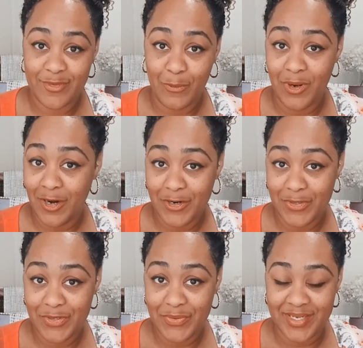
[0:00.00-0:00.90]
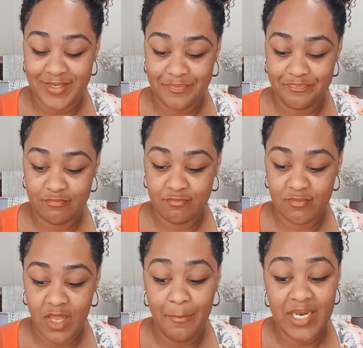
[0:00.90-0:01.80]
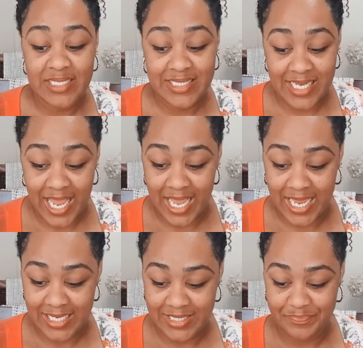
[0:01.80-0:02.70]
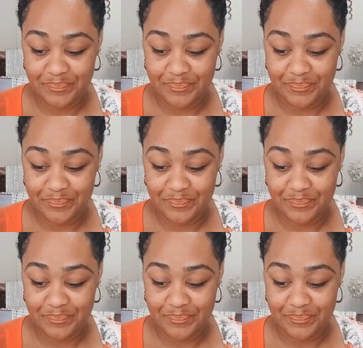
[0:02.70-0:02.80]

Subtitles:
what are you doing? But instead,